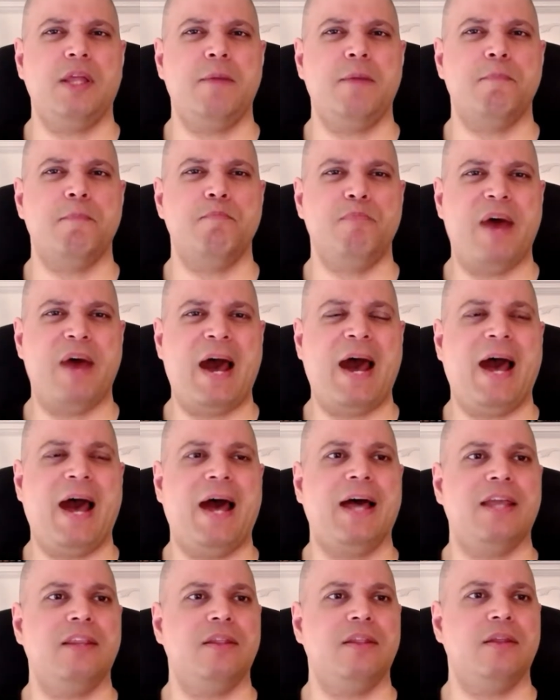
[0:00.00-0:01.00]

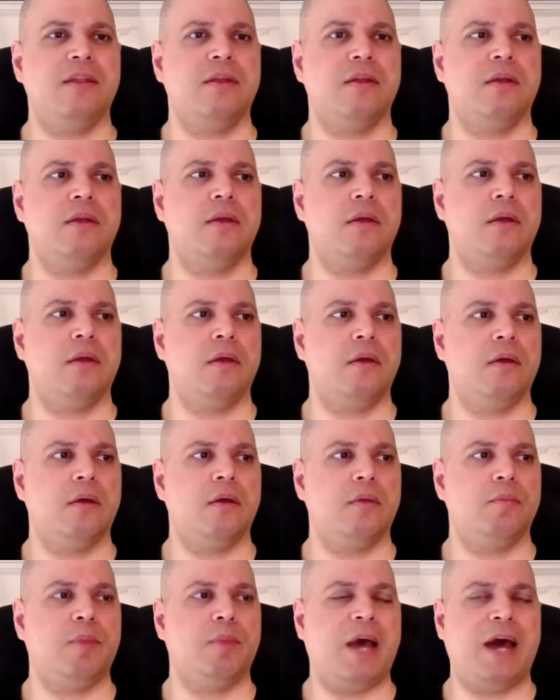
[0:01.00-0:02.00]
bad
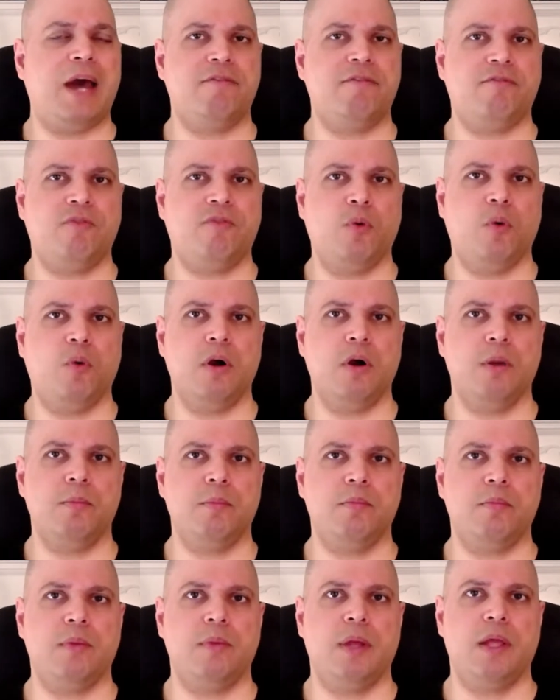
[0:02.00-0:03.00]
form.
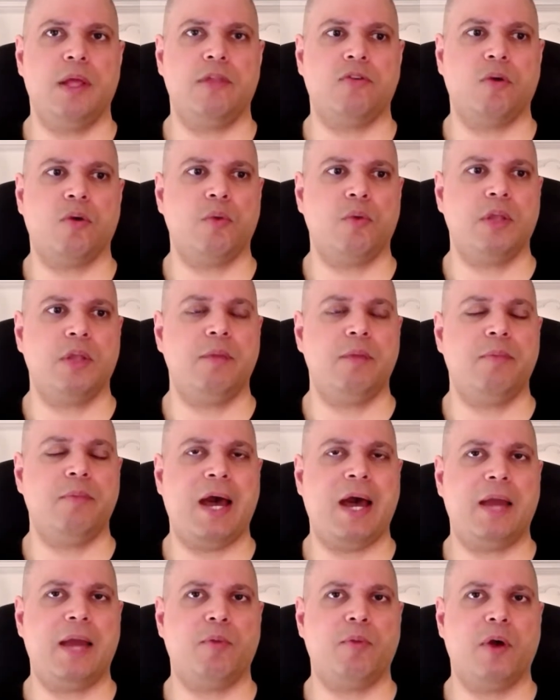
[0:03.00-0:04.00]
It's a really
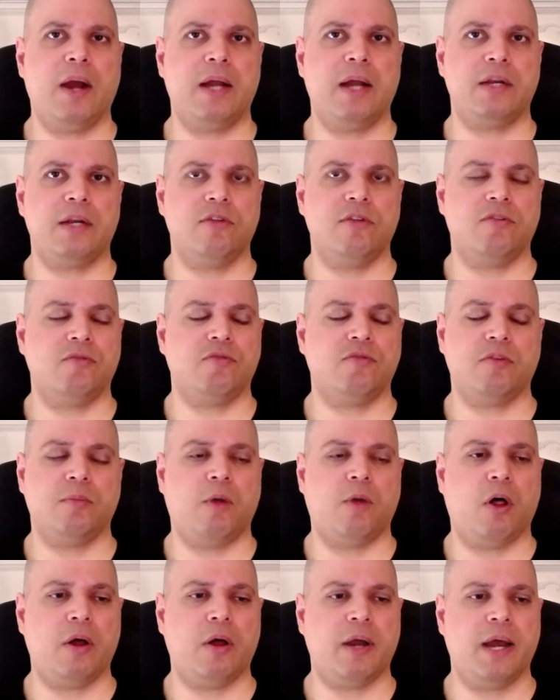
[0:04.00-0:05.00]
bad practice from
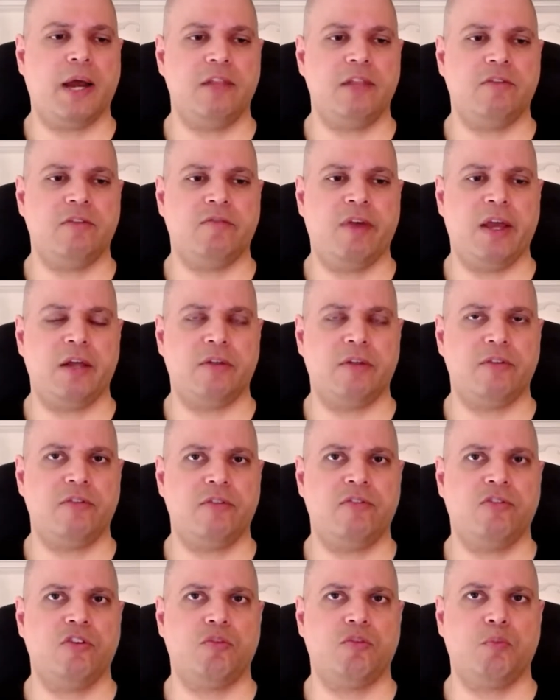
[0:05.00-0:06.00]
all kinds of angles. It's
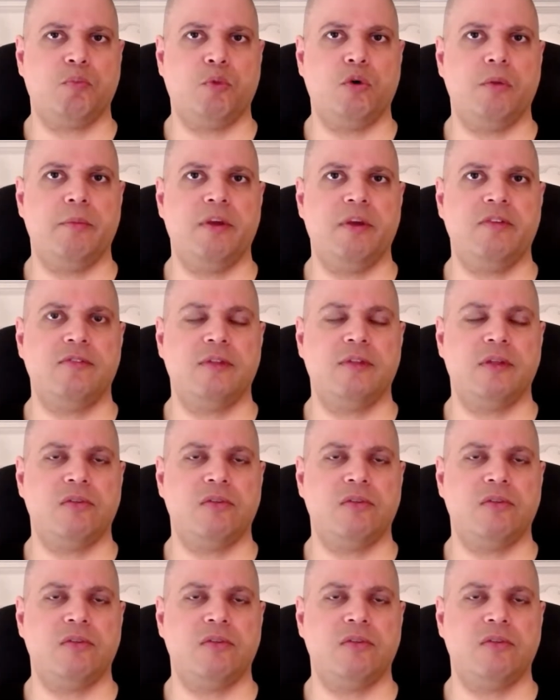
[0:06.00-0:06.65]
just poor business